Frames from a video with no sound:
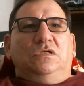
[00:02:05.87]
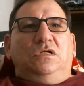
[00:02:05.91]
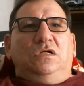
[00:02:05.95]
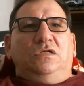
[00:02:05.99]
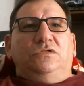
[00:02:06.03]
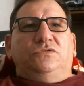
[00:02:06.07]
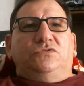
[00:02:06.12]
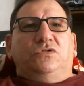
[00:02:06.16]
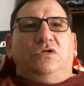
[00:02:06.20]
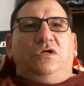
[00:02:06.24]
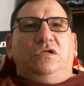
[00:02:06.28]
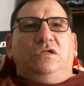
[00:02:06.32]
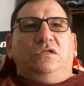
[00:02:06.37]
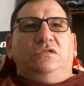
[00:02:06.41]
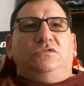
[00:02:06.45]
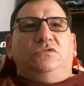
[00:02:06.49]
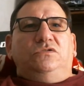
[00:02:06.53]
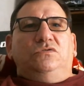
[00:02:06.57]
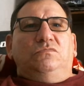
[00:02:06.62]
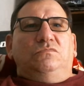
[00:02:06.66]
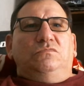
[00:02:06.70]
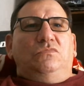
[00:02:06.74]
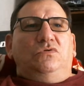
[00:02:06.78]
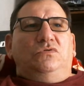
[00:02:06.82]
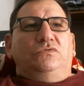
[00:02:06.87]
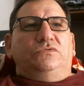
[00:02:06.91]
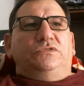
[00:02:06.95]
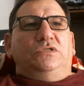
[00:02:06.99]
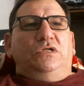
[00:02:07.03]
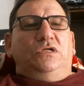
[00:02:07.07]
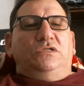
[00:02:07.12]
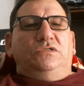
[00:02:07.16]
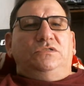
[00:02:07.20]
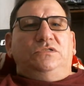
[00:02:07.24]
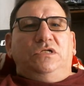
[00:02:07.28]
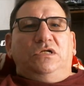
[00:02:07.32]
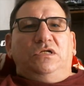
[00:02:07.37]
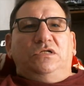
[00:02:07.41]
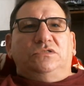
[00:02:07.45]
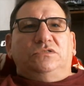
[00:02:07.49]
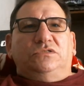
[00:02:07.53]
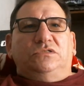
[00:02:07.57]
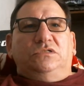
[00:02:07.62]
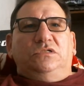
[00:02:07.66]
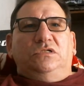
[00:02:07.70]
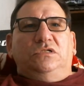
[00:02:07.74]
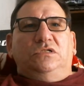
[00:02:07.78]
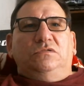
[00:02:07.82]
I try to do
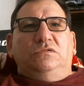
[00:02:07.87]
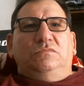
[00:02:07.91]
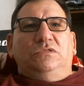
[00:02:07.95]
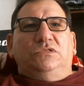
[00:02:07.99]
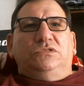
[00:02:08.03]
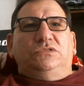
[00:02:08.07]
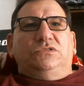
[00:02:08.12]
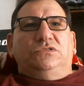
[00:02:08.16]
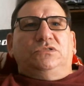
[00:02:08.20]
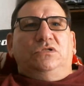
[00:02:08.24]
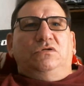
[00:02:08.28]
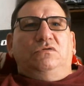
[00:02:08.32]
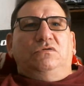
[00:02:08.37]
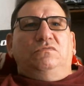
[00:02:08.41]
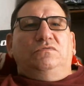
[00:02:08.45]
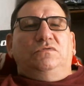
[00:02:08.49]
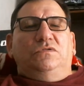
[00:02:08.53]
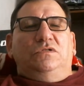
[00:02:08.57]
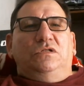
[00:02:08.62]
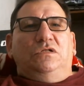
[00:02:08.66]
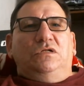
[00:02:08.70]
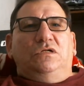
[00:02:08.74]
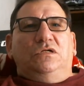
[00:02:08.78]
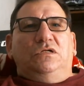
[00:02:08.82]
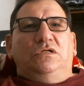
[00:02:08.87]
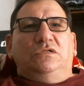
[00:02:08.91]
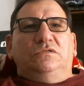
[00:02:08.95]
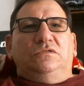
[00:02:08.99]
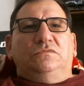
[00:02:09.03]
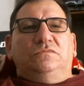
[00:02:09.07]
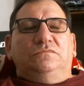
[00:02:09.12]
multitasking myself a lot.